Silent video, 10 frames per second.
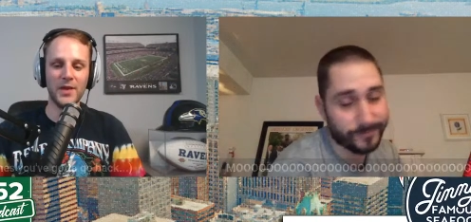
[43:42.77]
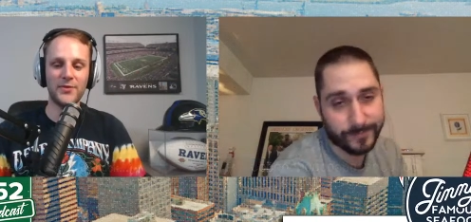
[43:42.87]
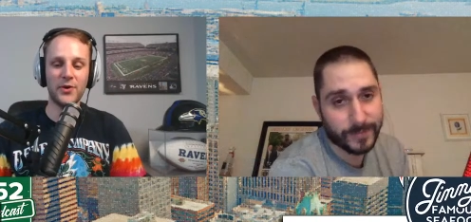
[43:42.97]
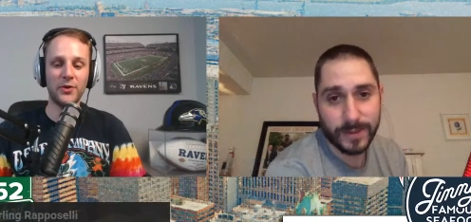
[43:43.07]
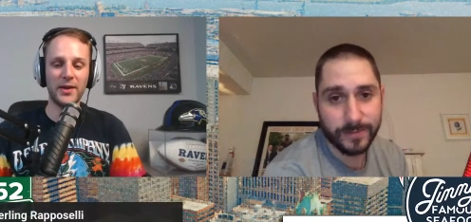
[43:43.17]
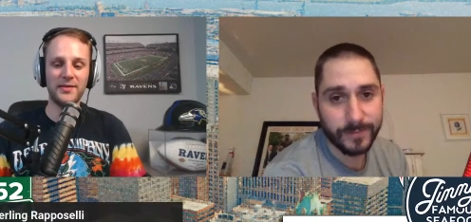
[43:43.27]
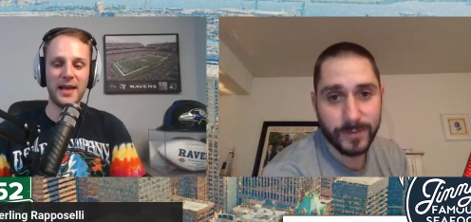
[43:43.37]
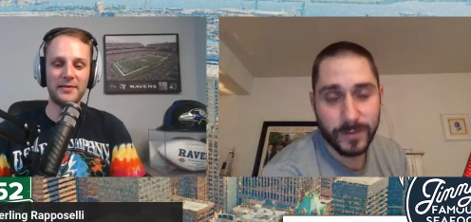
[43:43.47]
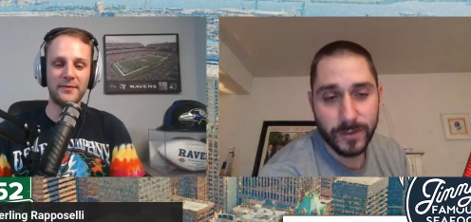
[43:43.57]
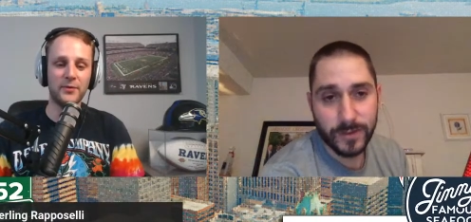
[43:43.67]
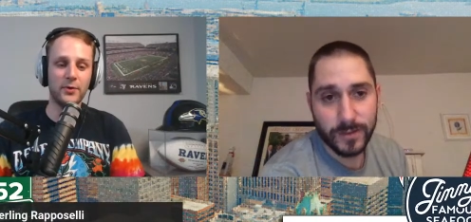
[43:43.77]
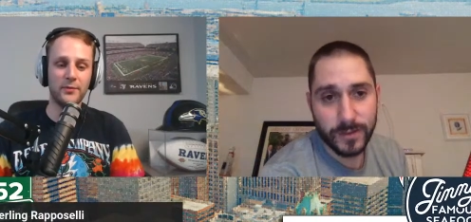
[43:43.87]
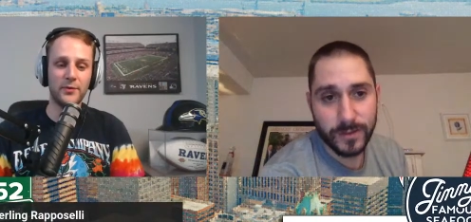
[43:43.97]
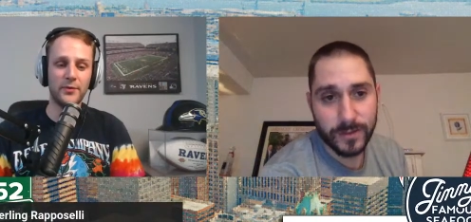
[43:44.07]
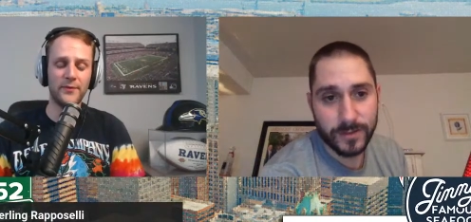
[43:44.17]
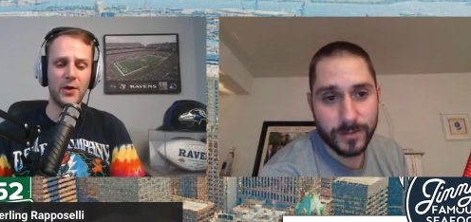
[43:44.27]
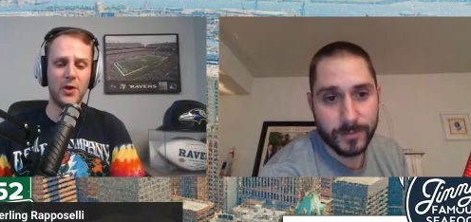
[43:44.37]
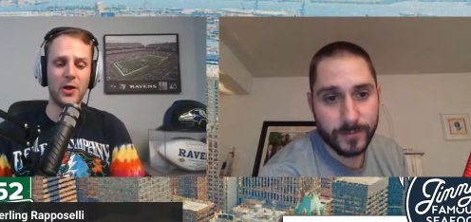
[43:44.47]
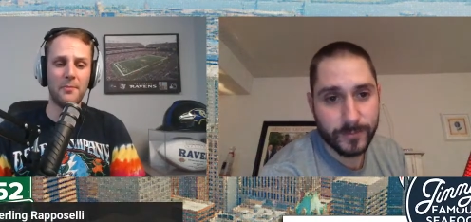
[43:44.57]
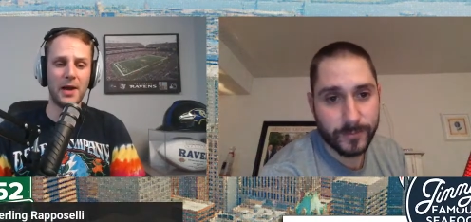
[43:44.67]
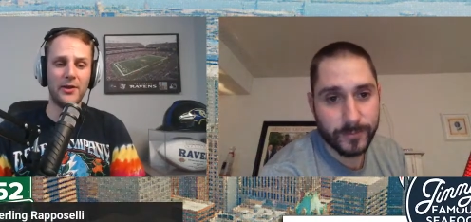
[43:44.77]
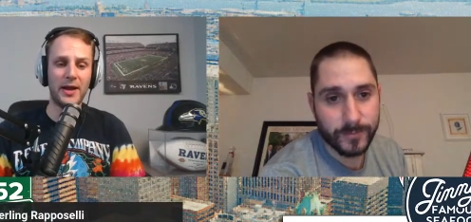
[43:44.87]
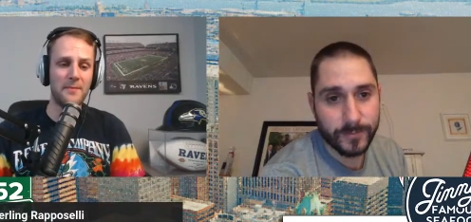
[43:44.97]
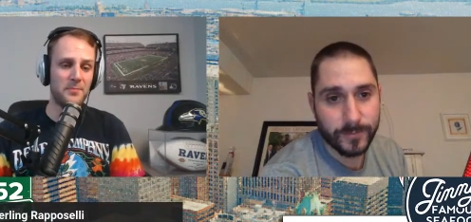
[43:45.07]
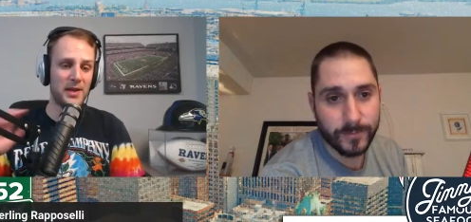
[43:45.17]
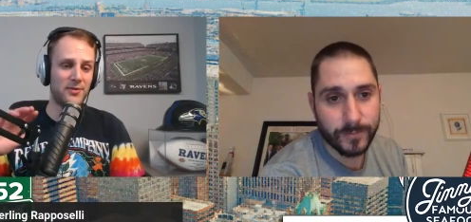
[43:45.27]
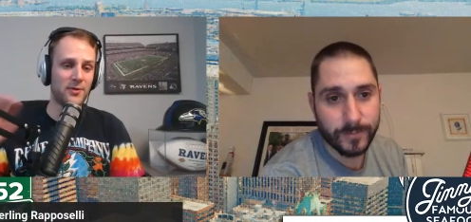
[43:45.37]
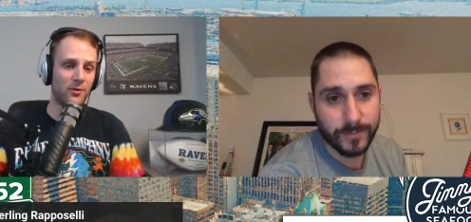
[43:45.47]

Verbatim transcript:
Speaker 1: Sterling's asking for a review of the Fallout pilot. I binged the whole